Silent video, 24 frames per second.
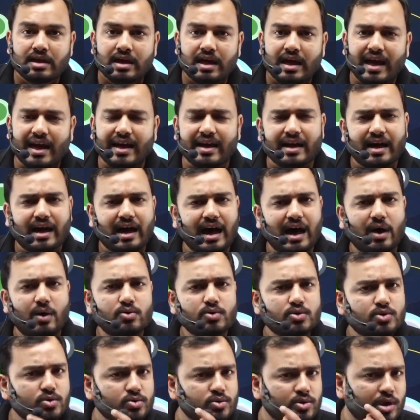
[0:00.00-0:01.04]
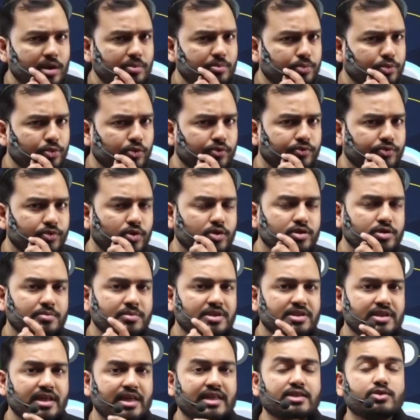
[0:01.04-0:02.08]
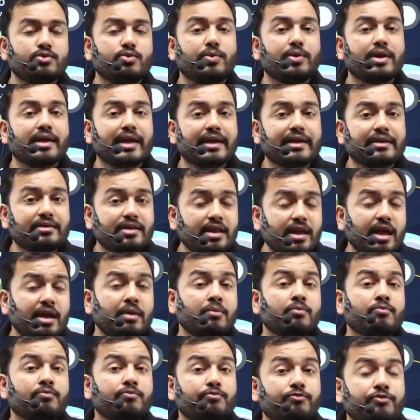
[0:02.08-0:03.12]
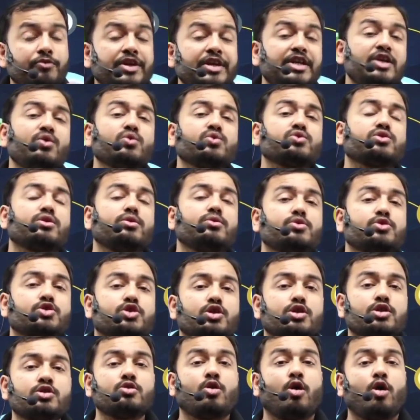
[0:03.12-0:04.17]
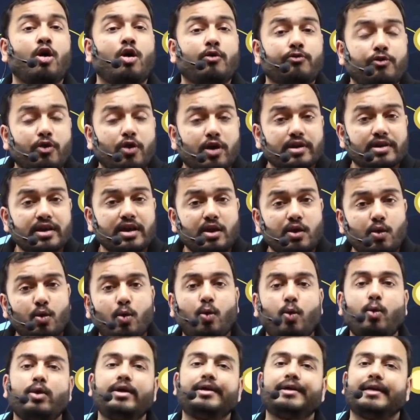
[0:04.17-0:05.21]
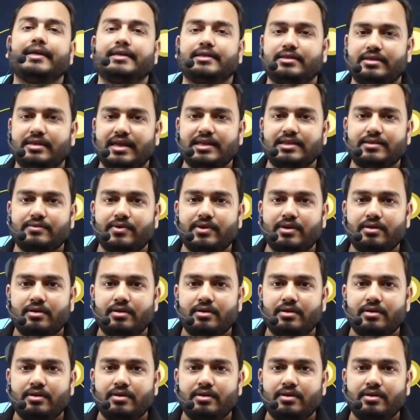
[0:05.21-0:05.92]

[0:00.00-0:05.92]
and how to improve those mistakes. You will get the video solution for the whole test as well.